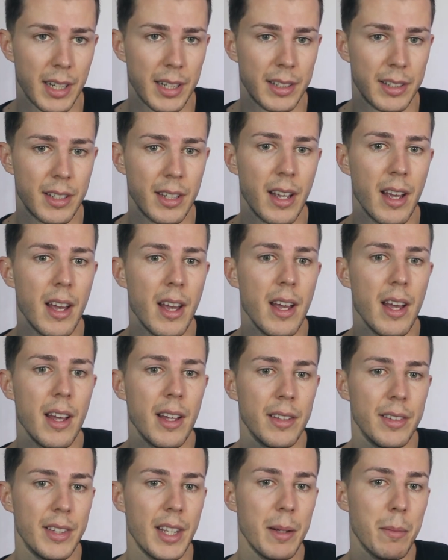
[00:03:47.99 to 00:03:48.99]
that
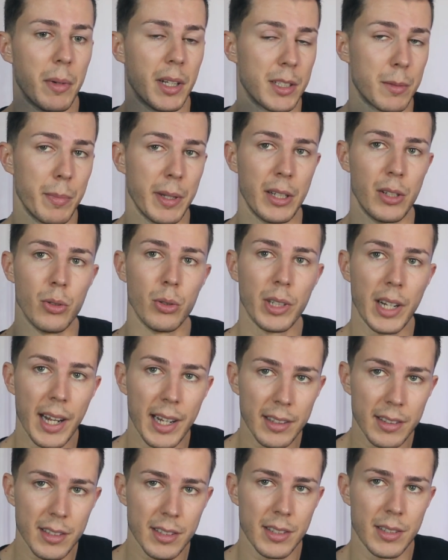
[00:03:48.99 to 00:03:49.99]
they must be good
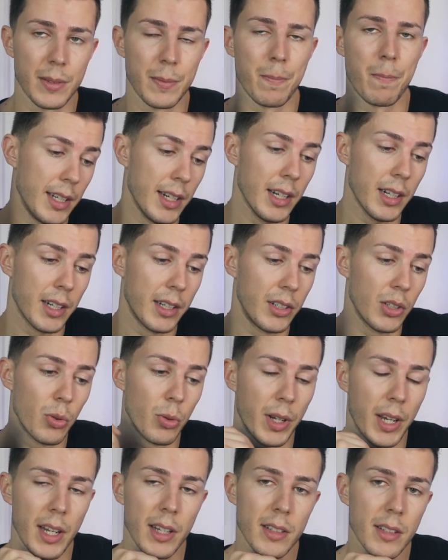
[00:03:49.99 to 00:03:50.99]
at. Yeah, I
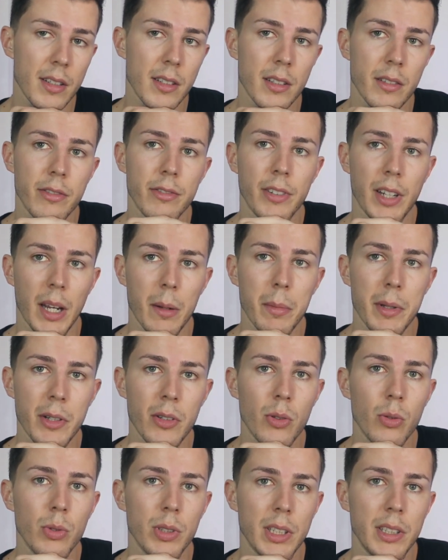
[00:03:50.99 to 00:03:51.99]
know cases of cabin
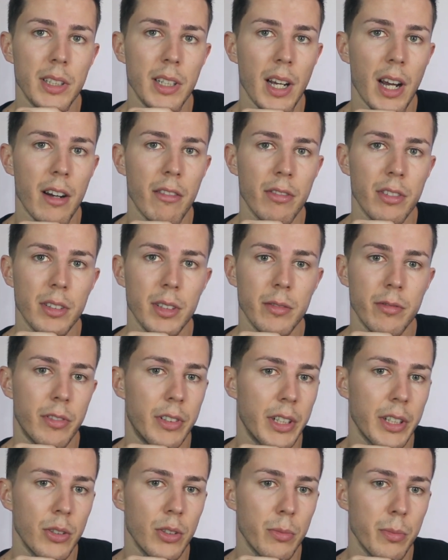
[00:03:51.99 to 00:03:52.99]
crew that they have a
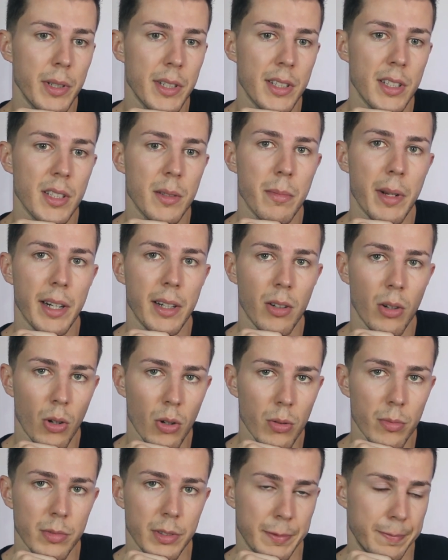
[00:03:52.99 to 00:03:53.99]
very good business back
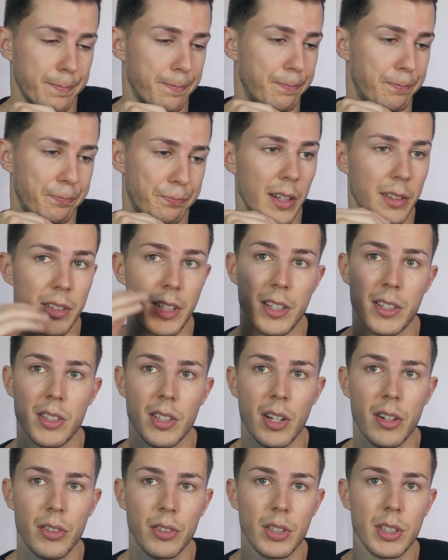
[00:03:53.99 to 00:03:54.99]
home, and they
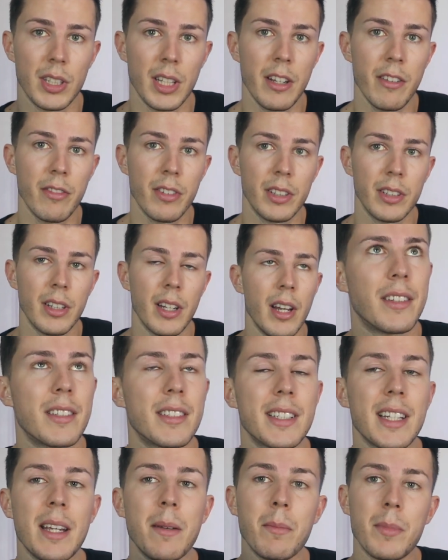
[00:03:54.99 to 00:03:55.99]
started even at the
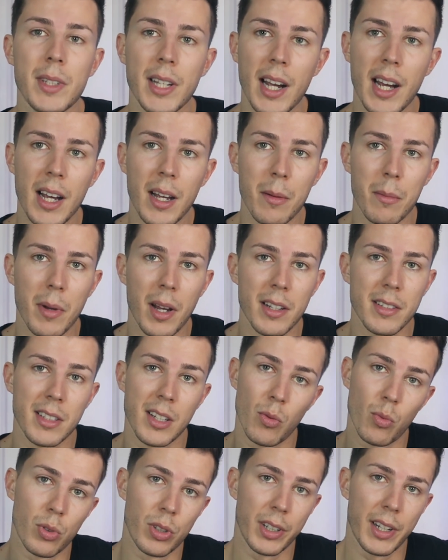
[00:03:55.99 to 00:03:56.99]
same time as
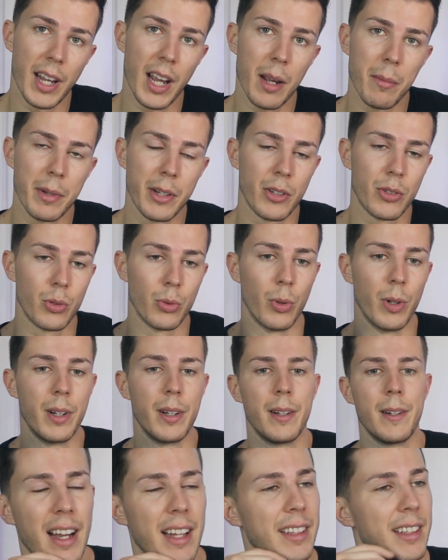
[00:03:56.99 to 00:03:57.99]
they were cabin crew.
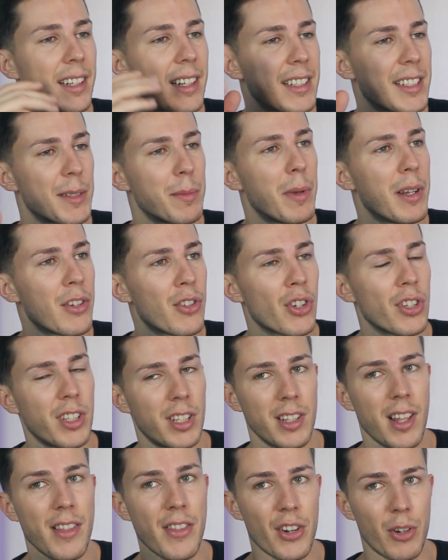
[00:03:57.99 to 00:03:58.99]
And let's mention
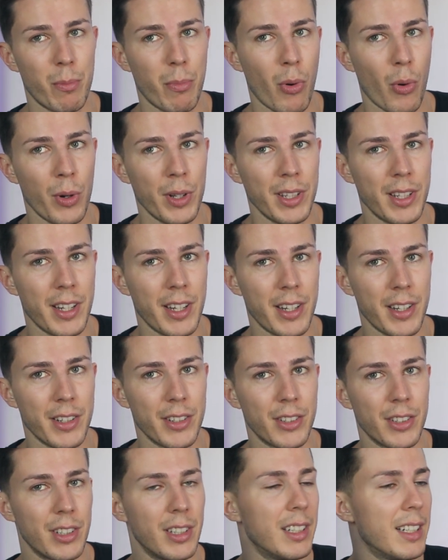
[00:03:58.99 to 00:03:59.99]
another point
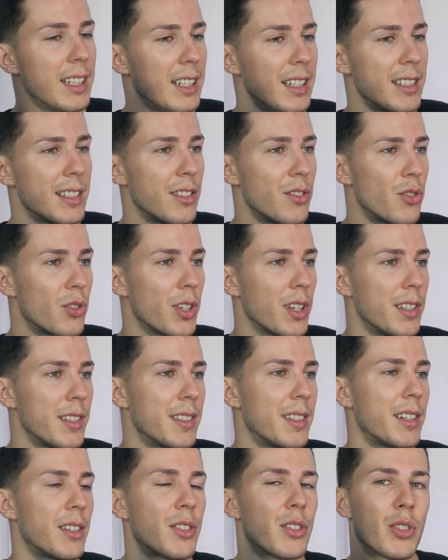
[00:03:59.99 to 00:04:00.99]
here. Ladies and
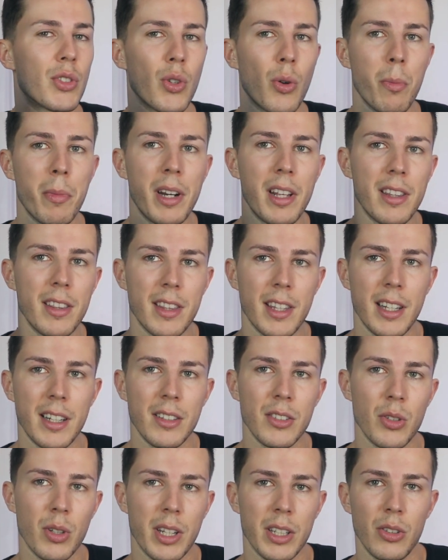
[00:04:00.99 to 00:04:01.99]
gents, there's so many
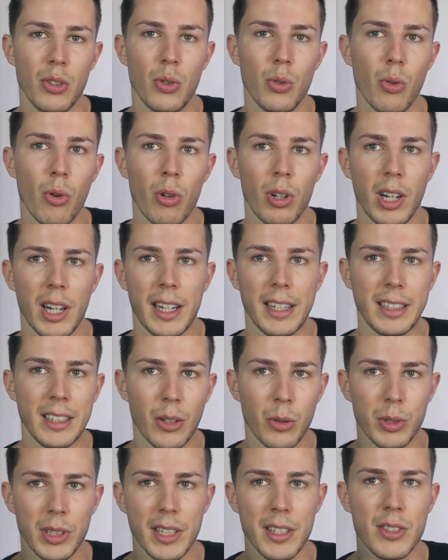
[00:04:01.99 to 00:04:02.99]
things you can do online
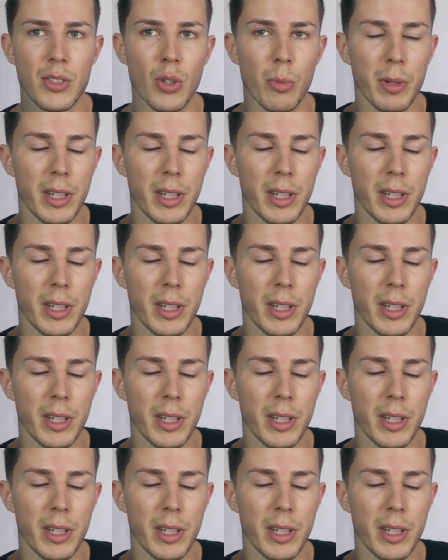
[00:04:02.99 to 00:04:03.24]
nowadays, so